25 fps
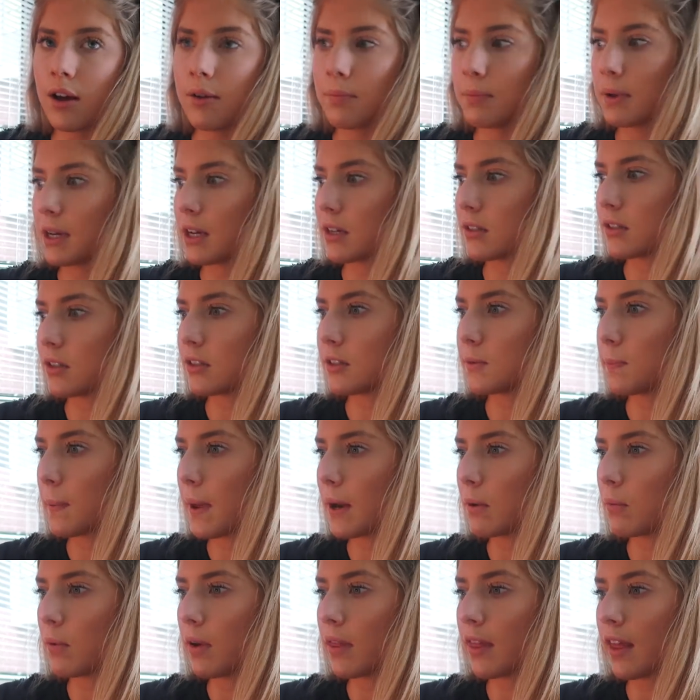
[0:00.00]
because it's
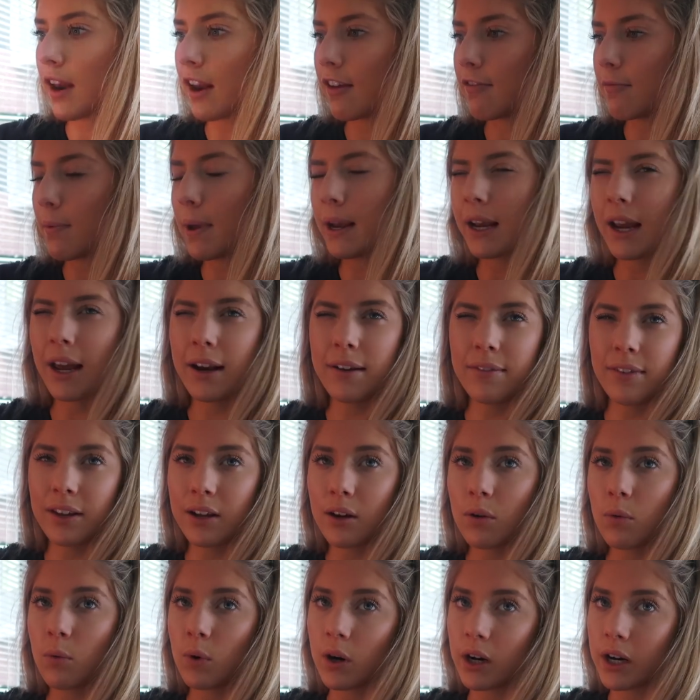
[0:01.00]
been one that I've been kind of
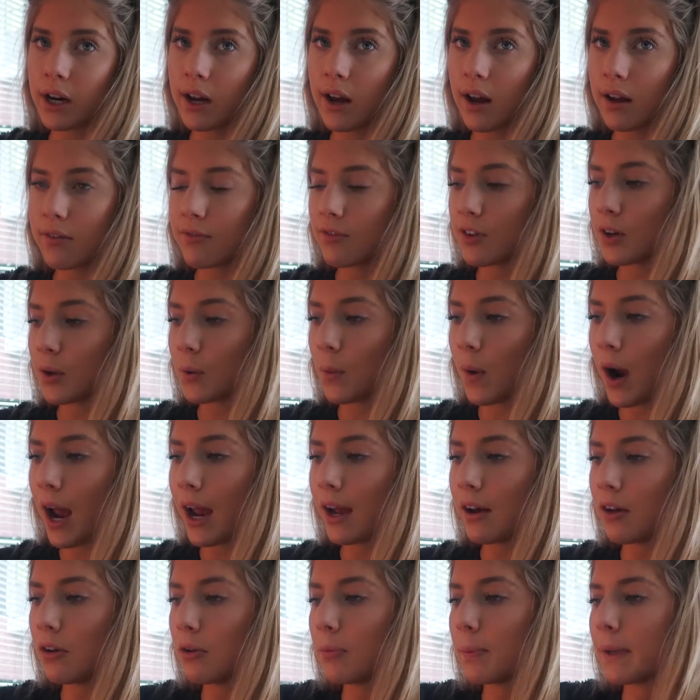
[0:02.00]
like working on for a
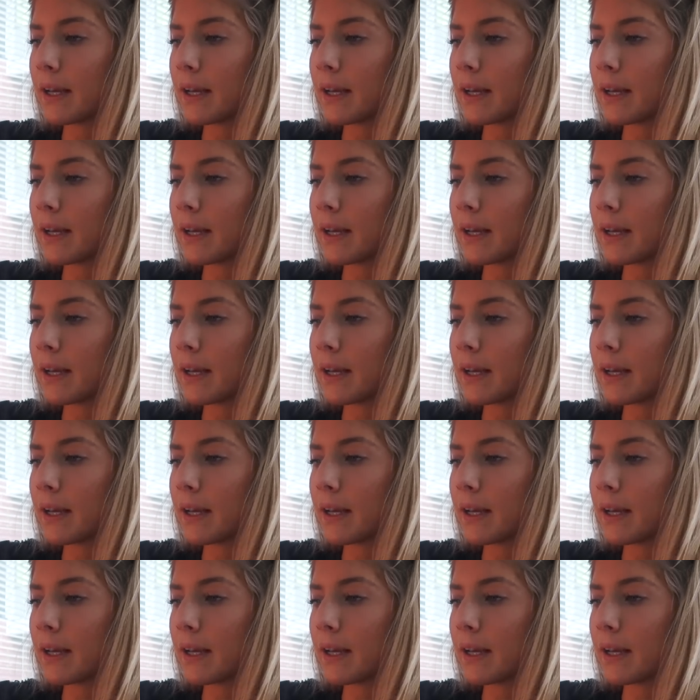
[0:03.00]
while,